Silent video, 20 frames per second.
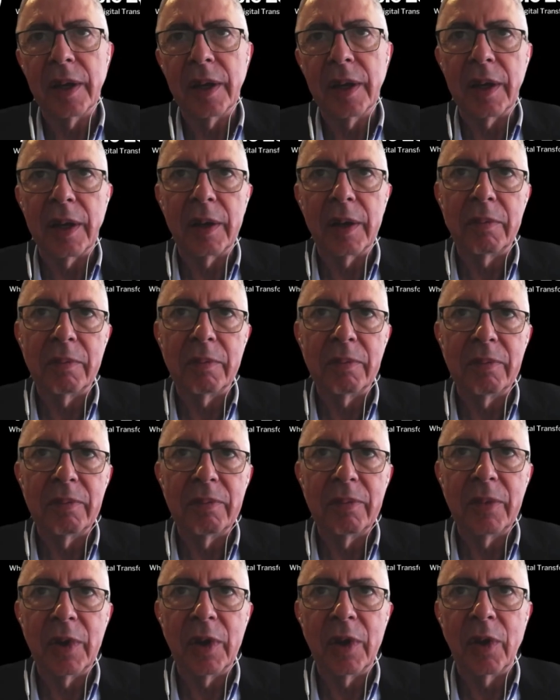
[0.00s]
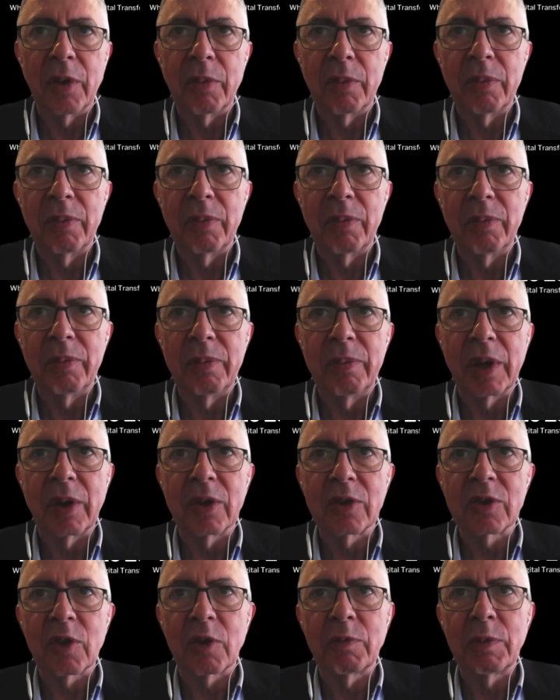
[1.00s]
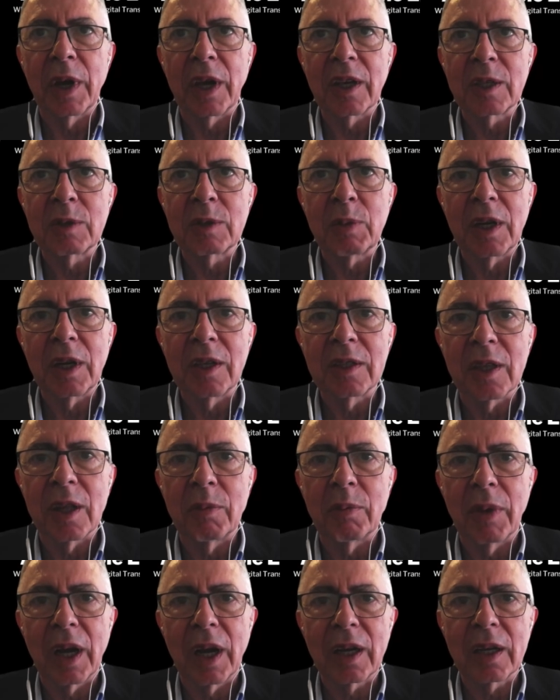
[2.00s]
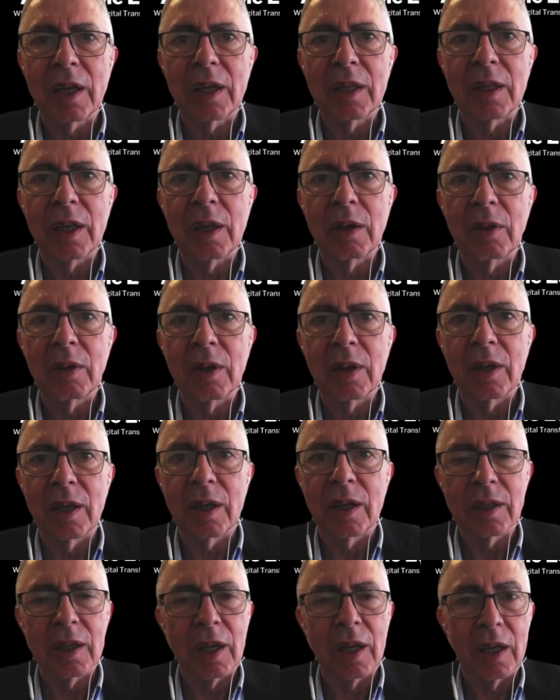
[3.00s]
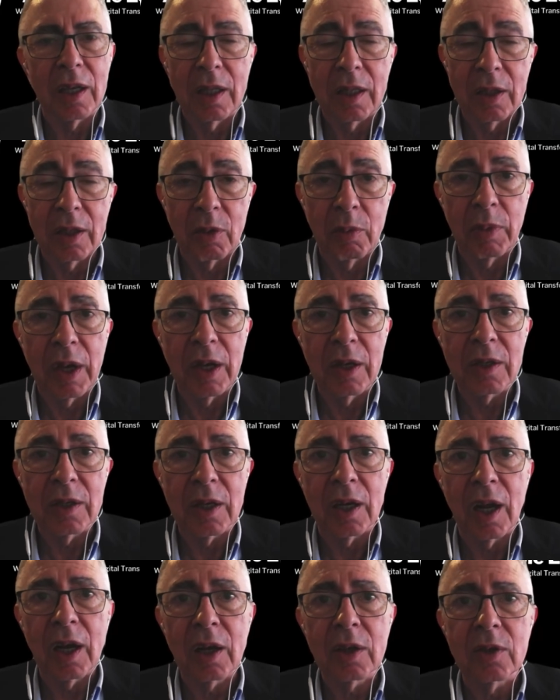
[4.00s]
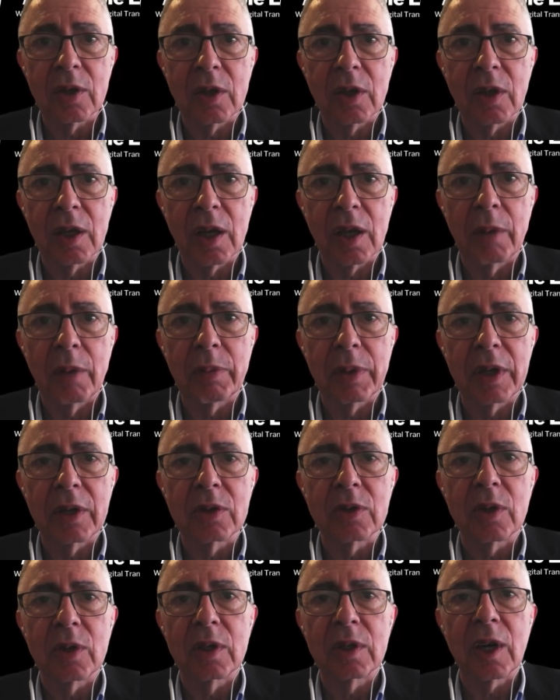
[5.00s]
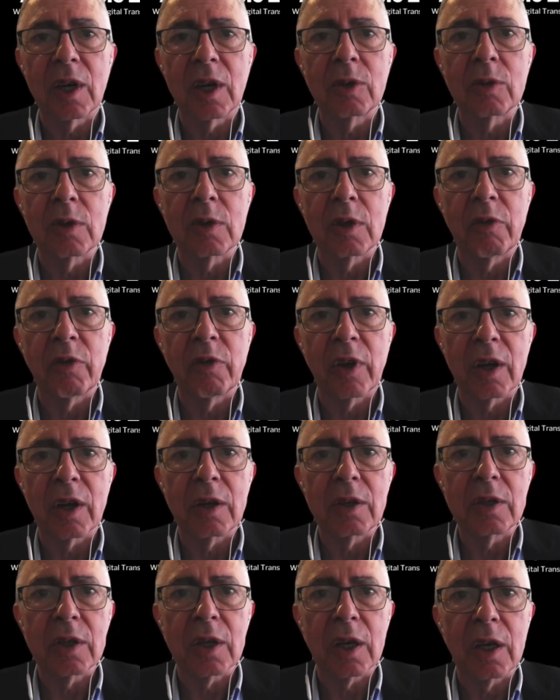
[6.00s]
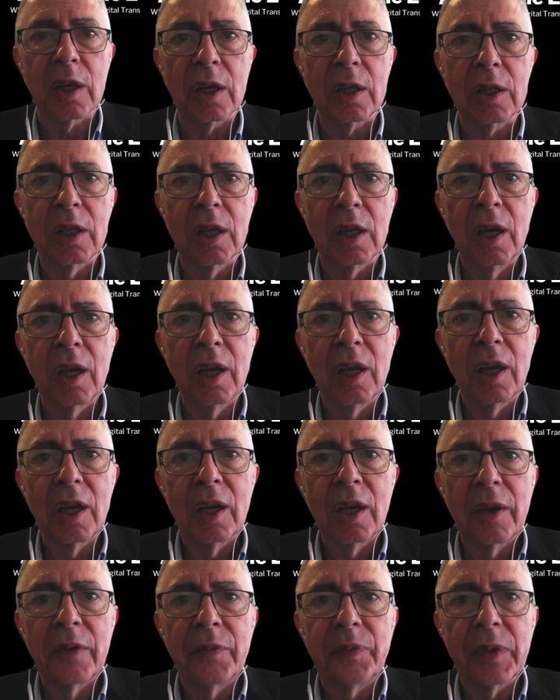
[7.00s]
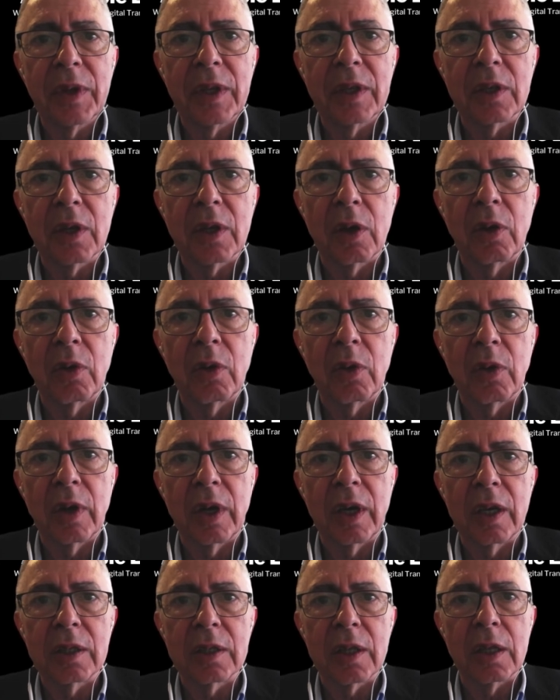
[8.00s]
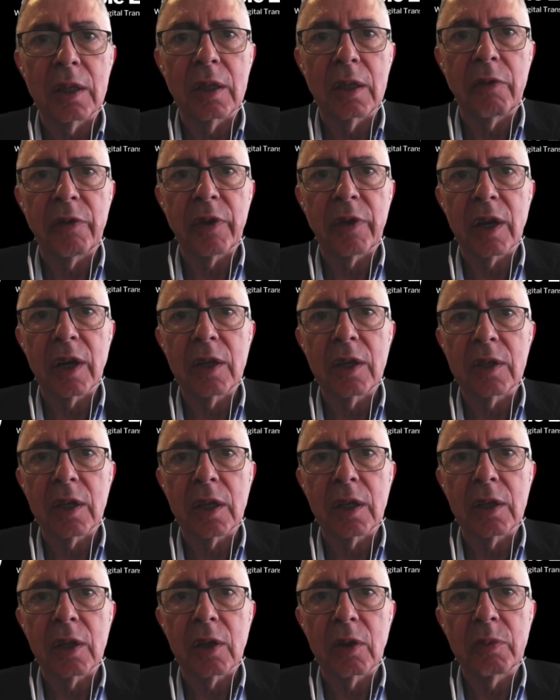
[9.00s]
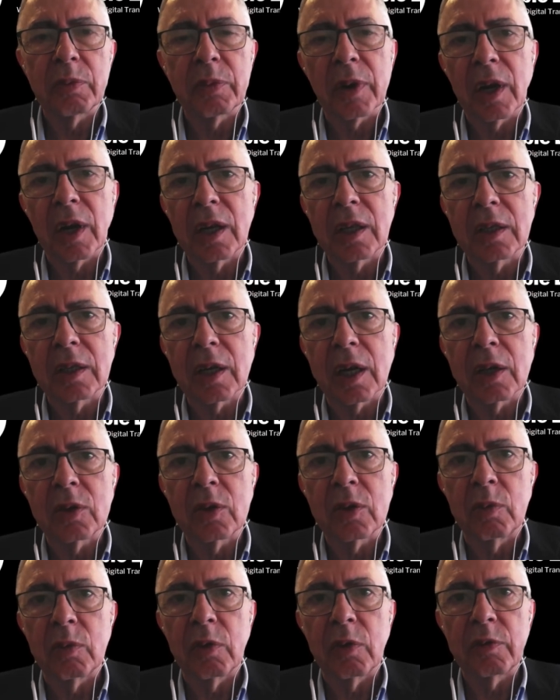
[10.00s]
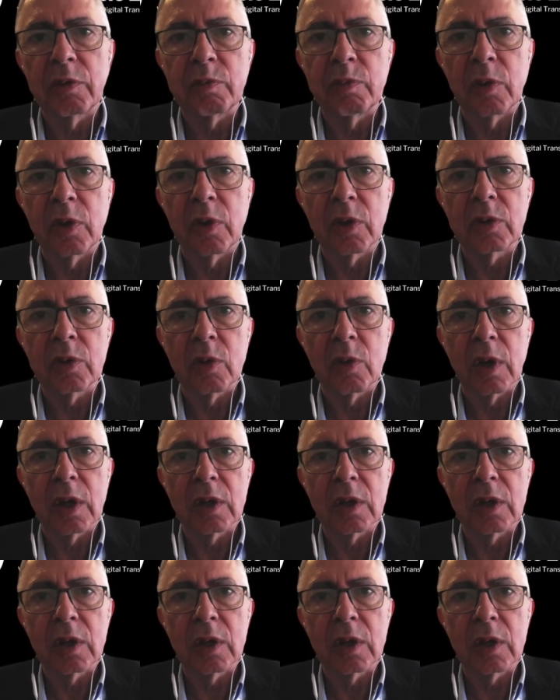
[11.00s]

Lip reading: and because of my experience in marketing, and you mentioned actually companies will try to differentiate. So as they differentiate, they'll probably try to move more